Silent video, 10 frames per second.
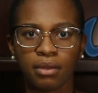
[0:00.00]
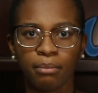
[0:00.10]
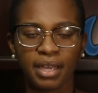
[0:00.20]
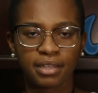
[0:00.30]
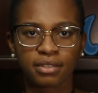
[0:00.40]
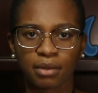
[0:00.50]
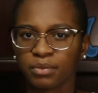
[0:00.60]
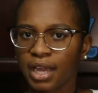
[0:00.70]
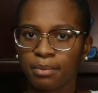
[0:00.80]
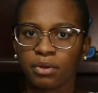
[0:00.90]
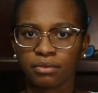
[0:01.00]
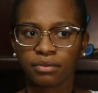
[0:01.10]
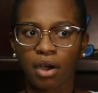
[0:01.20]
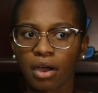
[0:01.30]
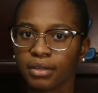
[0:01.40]
make some type of
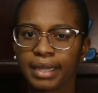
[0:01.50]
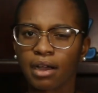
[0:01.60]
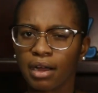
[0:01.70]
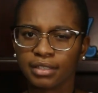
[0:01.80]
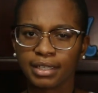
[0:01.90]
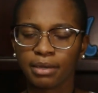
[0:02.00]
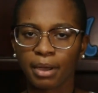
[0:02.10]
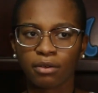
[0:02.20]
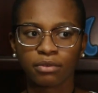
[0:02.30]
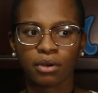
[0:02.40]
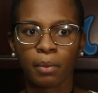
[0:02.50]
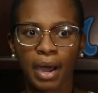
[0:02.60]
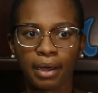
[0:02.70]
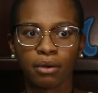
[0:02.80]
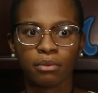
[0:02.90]
online content about for a
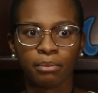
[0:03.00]
while.